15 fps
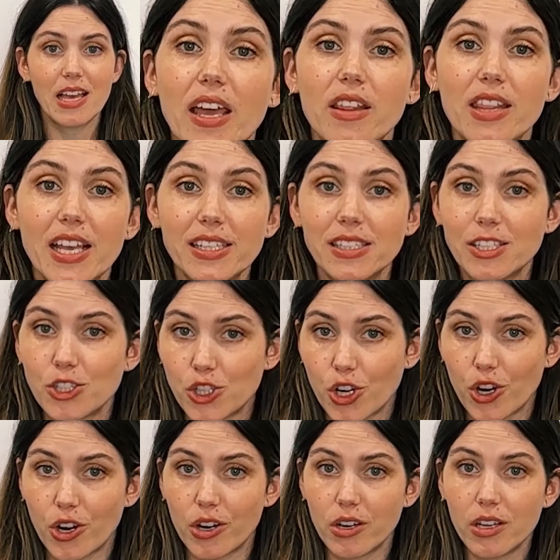This in
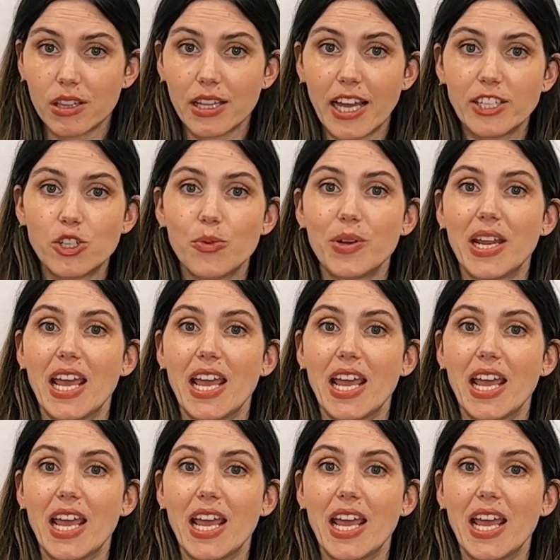turn led to an